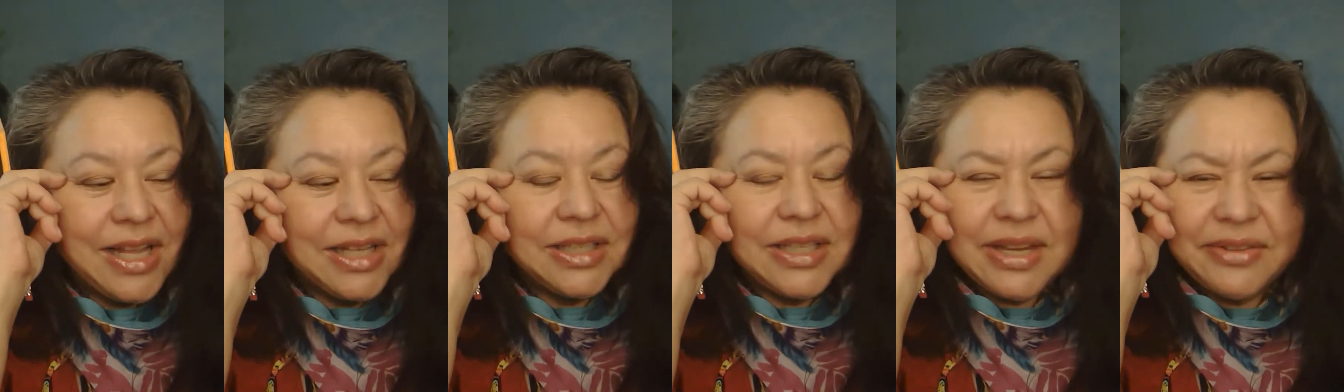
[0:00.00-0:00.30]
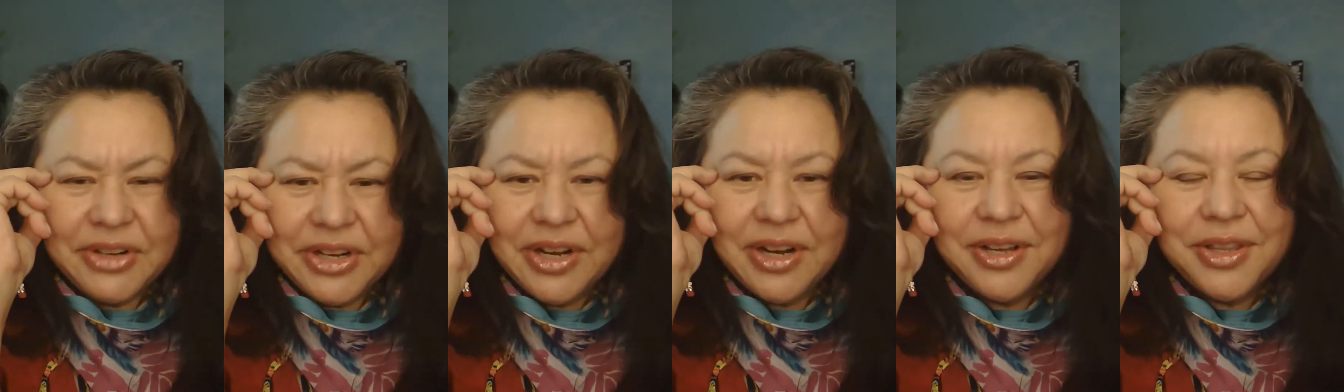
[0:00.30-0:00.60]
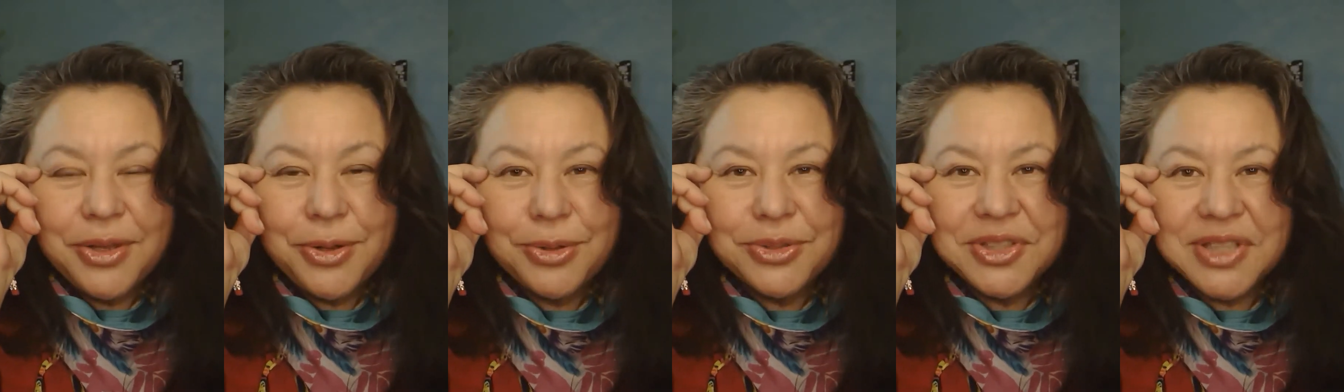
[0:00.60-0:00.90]
You ever hear
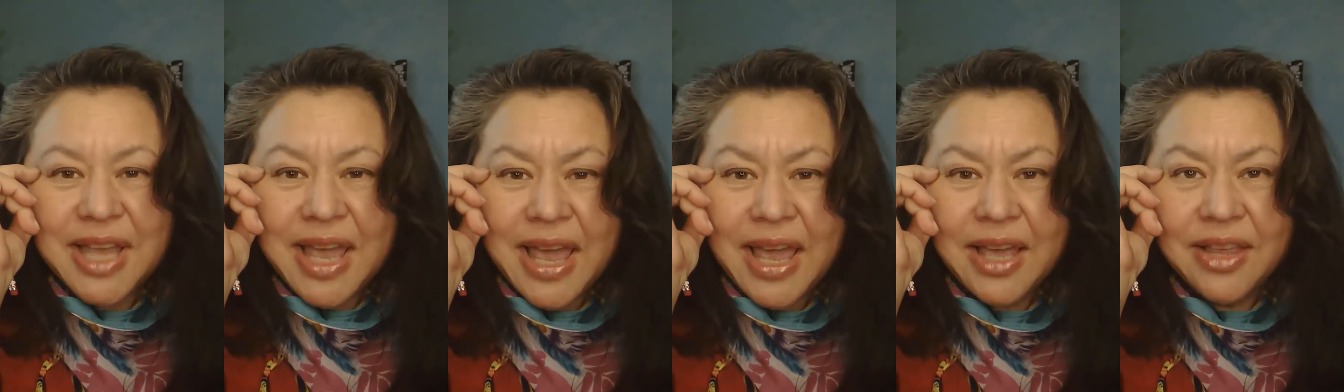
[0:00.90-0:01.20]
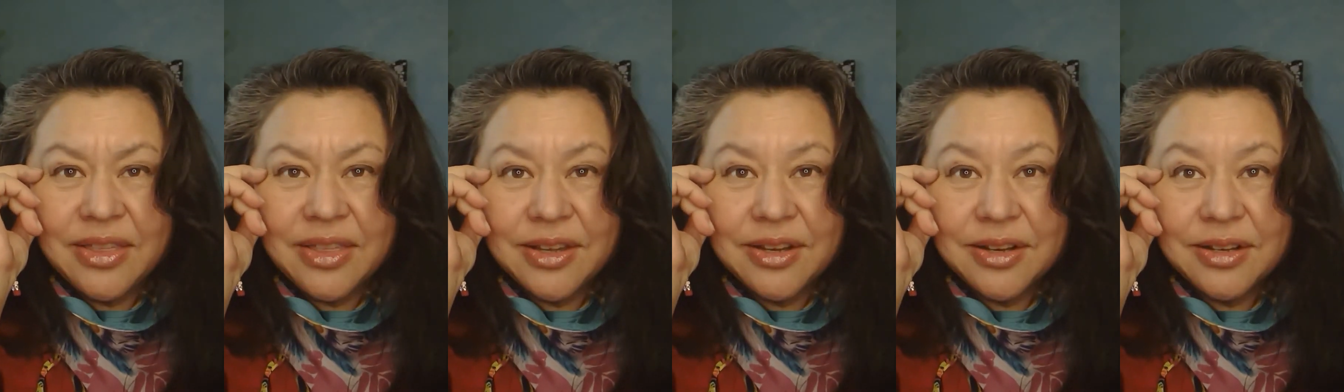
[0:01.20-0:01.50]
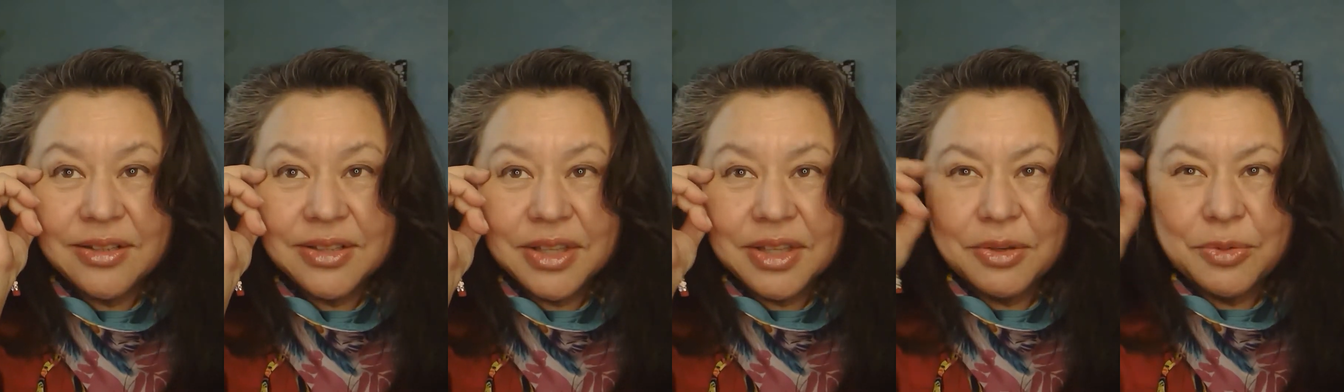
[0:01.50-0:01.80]
the old saying,
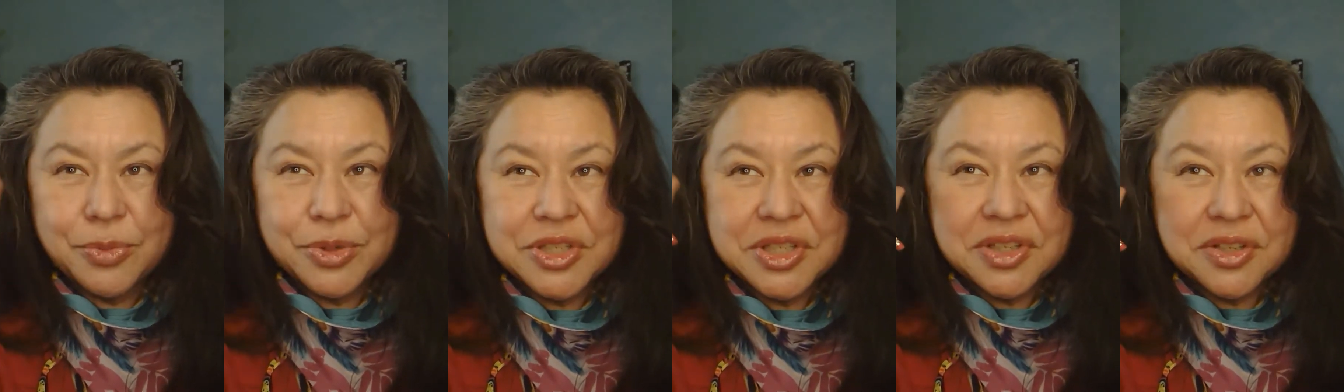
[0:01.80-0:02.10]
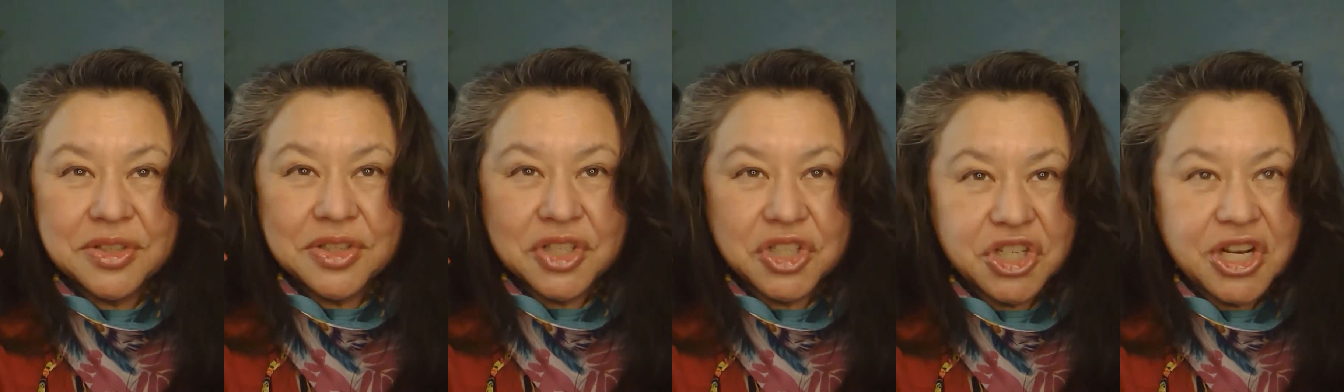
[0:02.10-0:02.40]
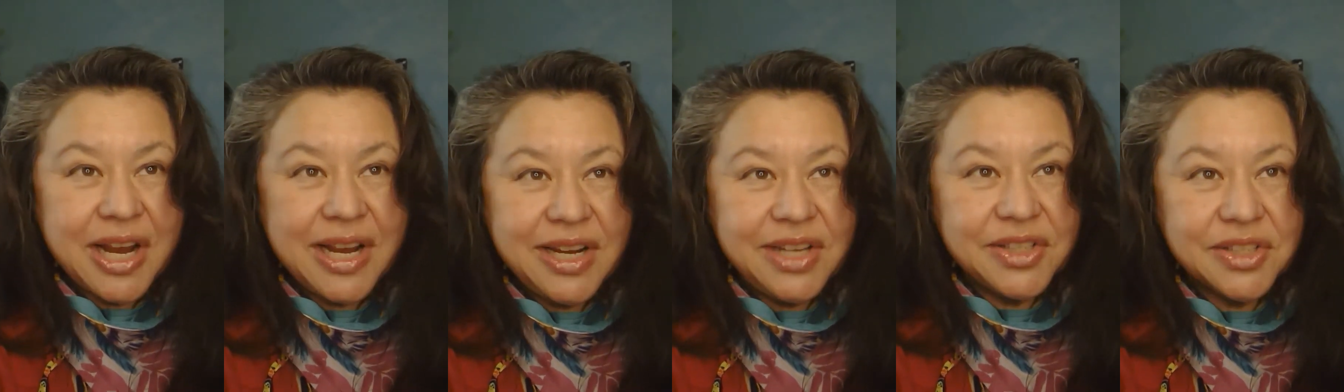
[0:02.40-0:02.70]
there's a
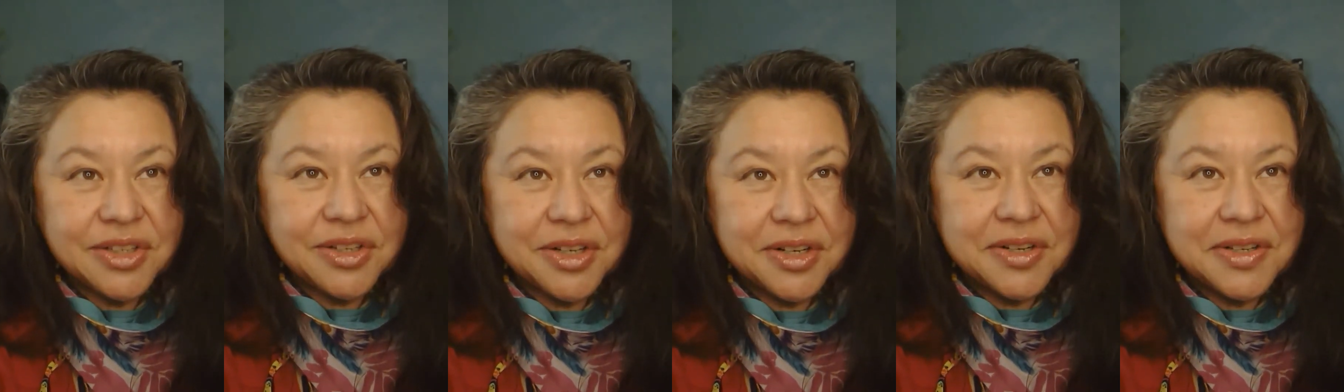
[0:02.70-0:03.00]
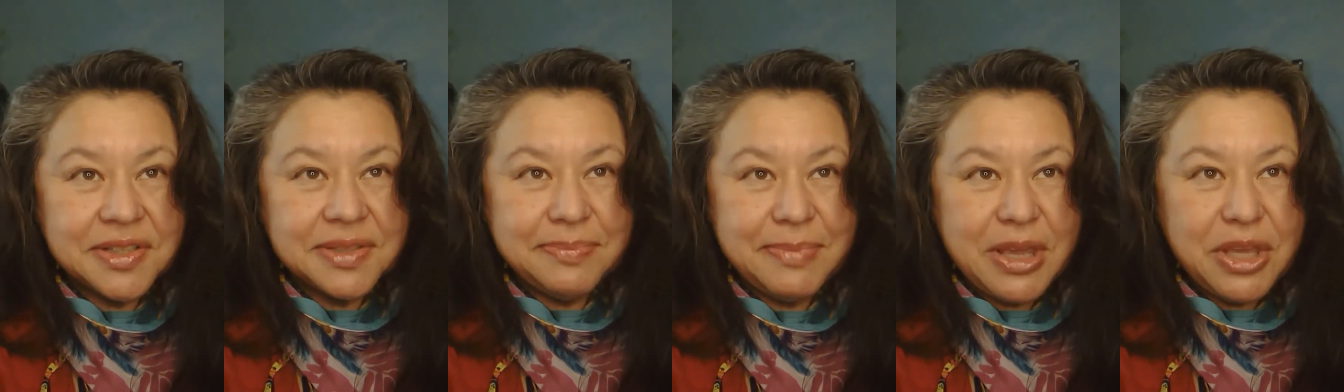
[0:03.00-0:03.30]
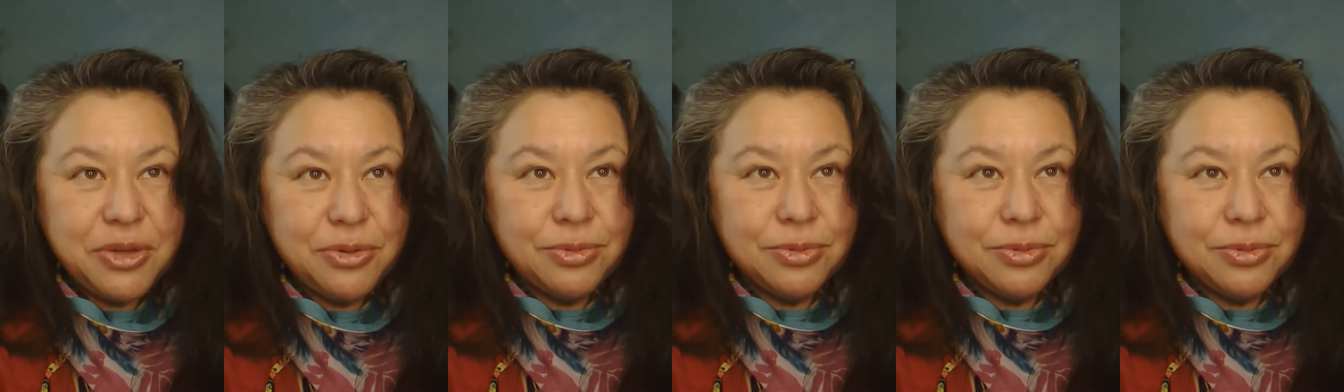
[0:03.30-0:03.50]
Chinese curse, may you